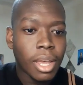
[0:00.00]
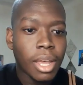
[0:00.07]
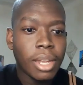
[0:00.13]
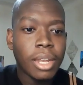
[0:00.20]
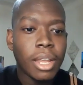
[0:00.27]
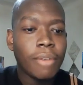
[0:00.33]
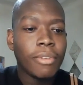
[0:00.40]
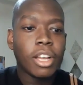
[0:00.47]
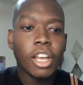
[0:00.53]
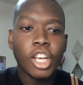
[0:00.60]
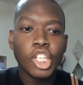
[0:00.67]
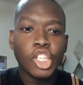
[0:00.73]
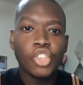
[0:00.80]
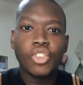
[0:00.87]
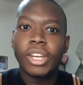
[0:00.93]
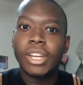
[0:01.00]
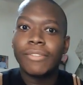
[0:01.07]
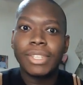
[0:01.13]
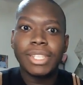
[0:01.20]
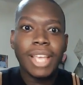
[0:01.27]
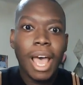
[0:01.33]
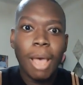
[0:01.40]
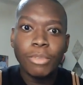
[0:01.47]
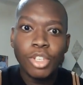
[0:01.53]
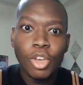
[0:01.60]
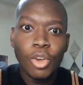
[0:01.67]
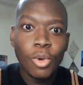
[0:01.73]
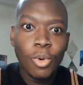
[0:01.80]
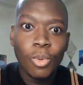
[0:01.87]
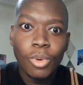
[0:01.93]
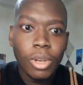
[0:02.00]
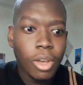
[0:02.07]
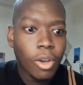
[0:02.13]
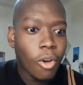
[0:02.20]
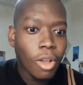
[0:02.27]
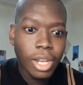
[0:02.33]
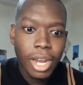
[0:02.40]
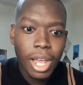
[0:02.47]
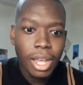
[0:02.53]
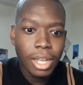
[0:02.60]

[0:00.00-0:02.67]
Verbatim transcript: another country, another time zone, all of that.